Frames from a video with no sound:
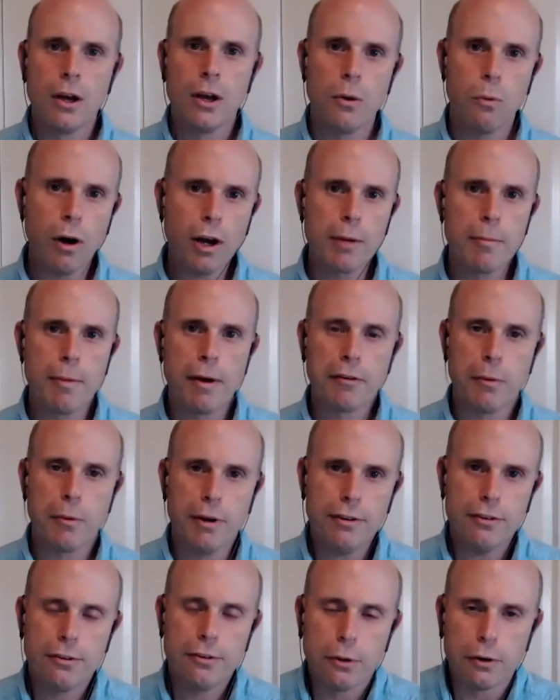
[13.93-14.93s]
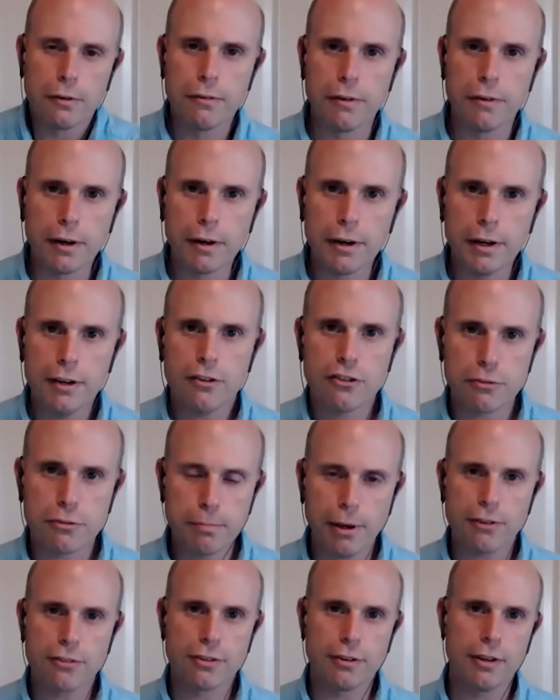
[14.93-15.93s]
Welcome, everyone, to a very
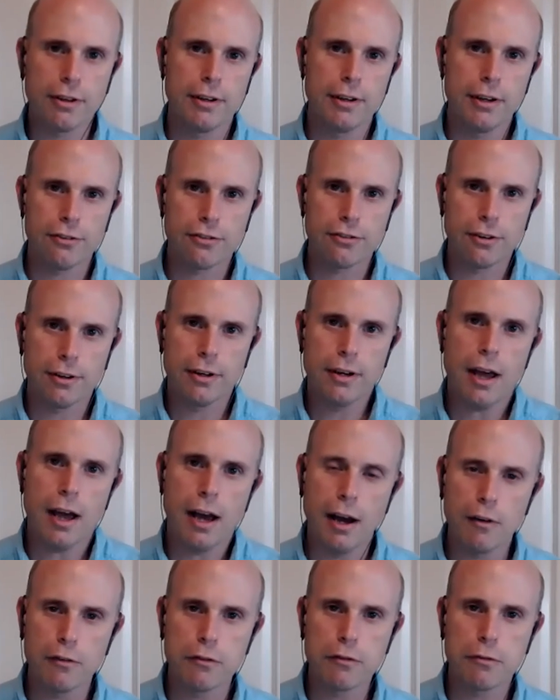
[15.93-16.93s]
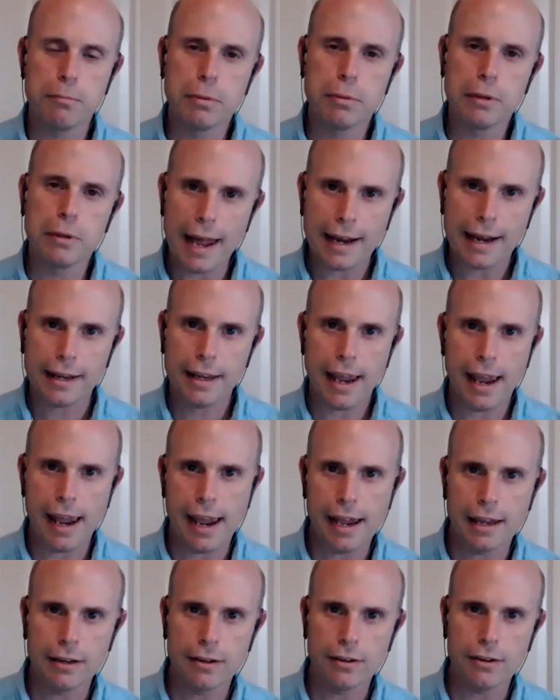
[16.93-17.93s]
special edition of Black
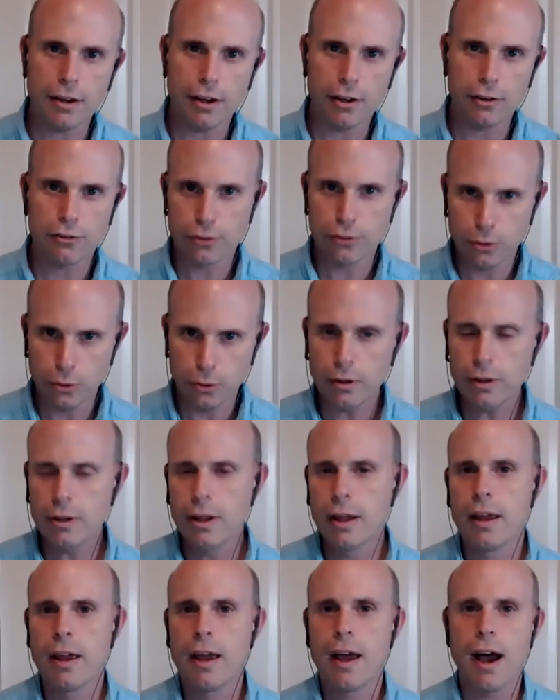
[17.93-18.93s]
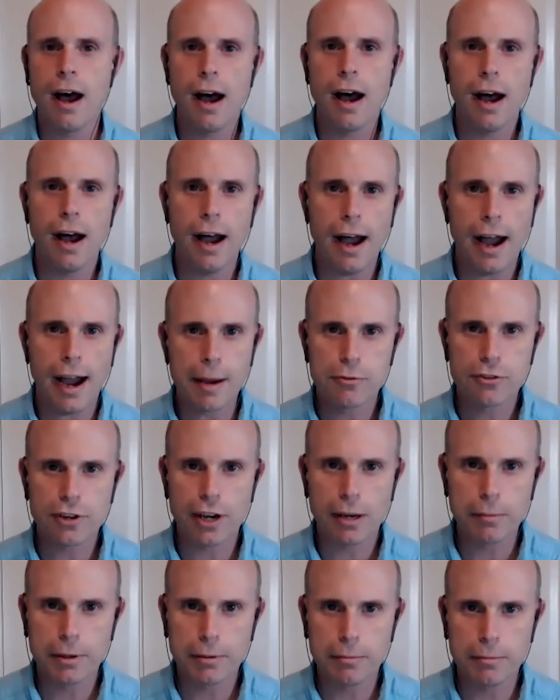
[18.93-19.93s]
and Azul. Uh, I'm
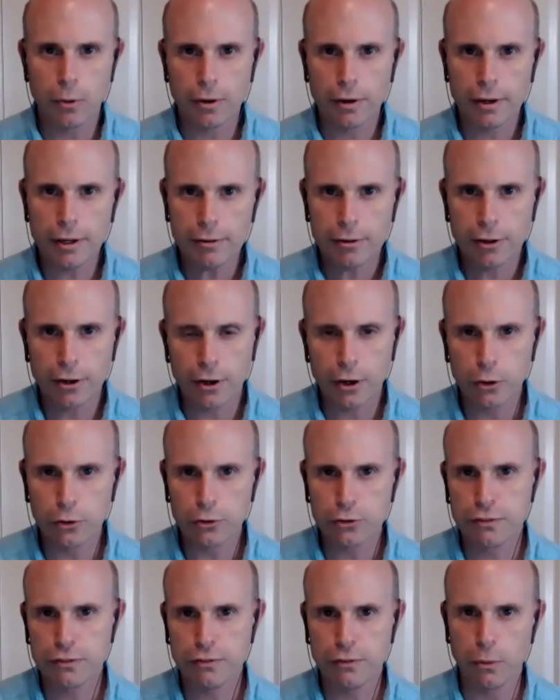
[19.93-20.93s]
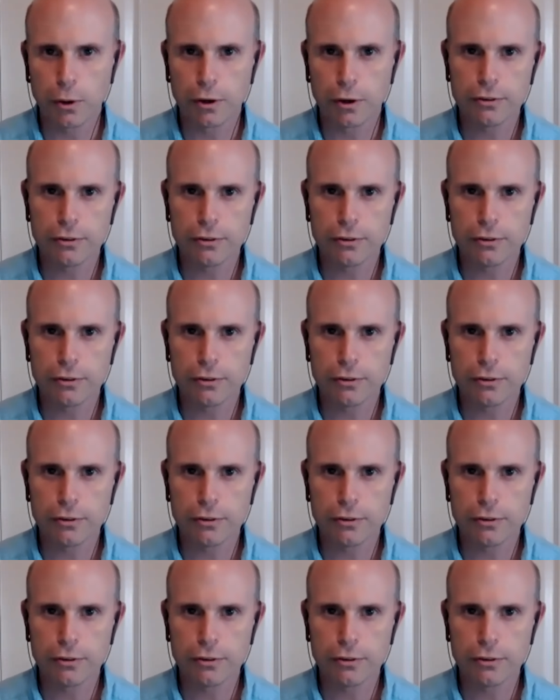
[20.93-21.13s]
Jamin Moore, your host for